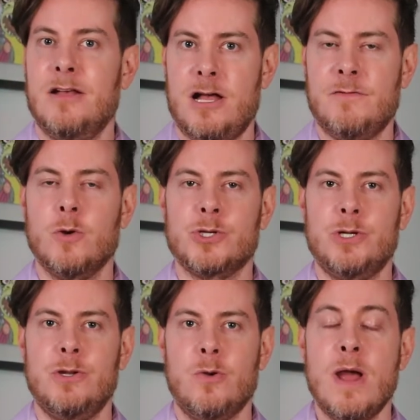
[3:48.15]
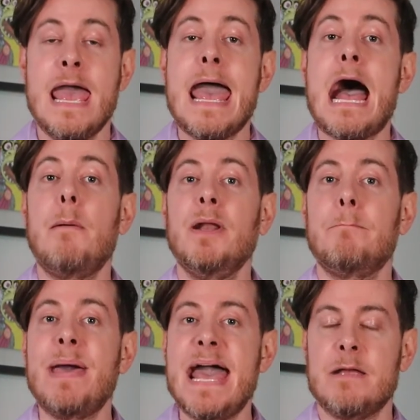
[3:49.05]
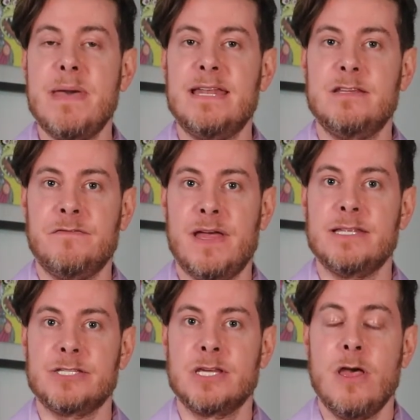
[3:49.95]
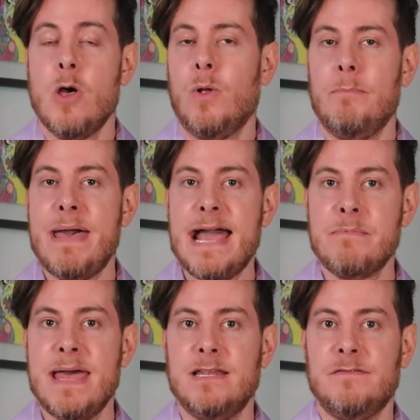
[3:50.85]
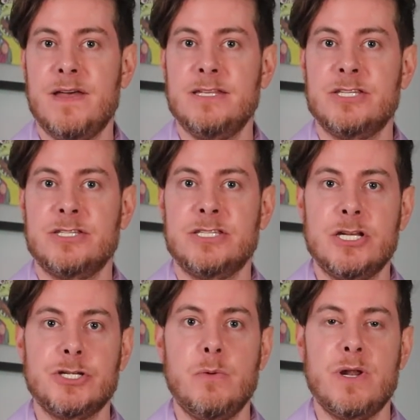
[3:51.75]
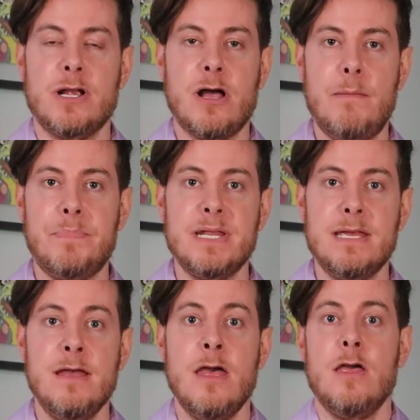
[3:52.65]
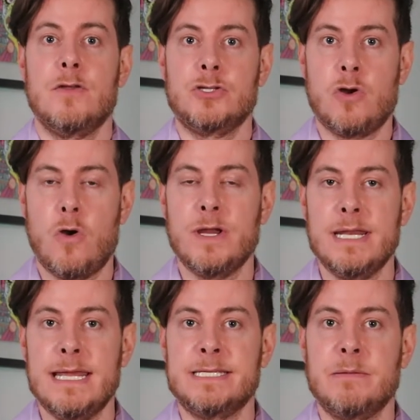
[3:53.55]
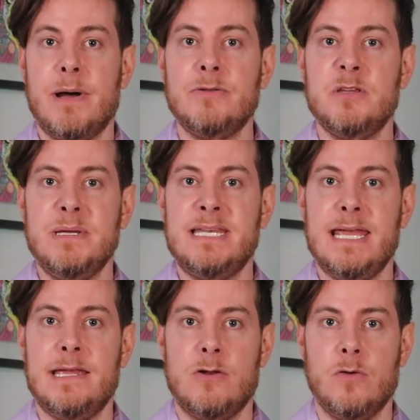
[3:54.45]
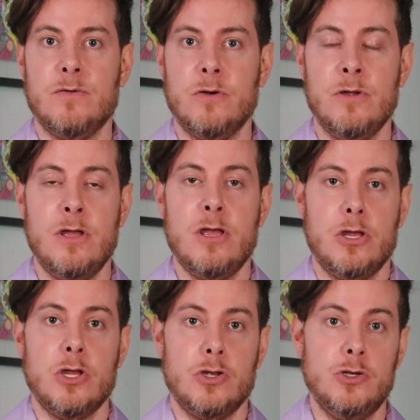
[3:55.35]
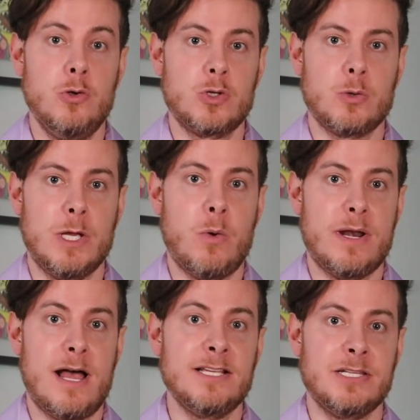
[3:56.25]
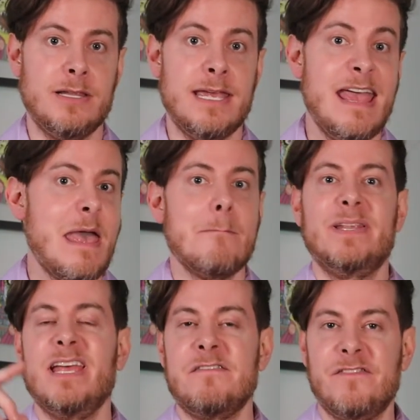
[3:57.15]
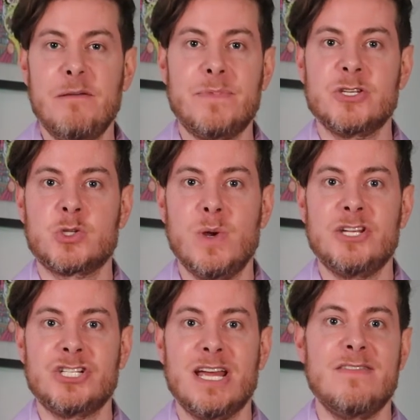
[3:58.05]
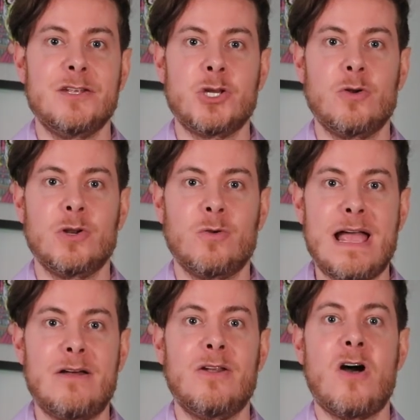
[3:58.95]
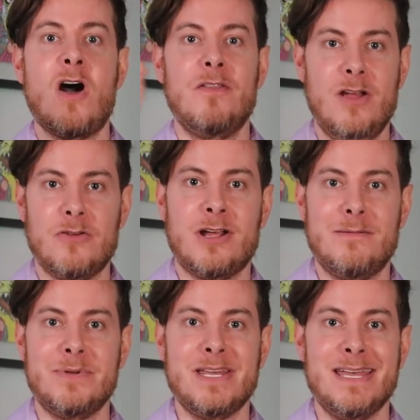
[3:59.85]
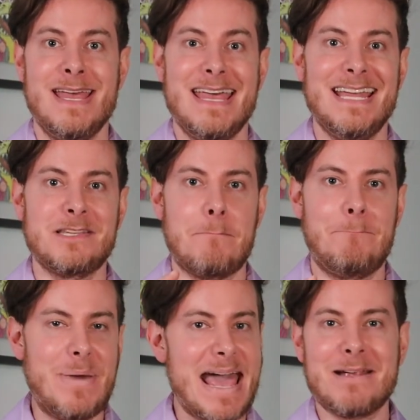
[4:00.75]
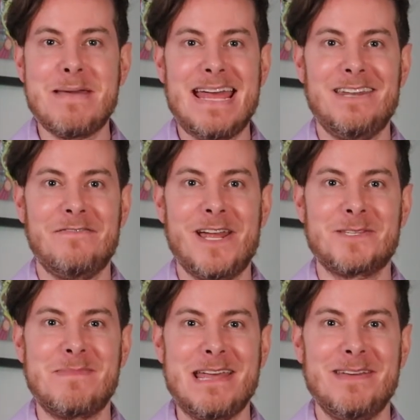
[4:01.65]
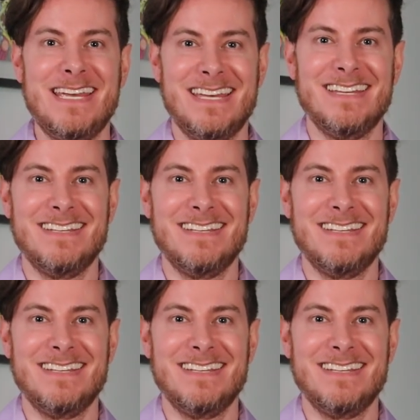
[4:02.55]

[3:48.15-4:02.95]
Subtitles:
Of course you do. How about a Pac-Man defense? Well, a Pac-Man defense is essentially when a company, the target, is about to be taken over, usually quite hostily, but they flip this switch and then turn it around on the other company. It's a Pac-Man defense, baby.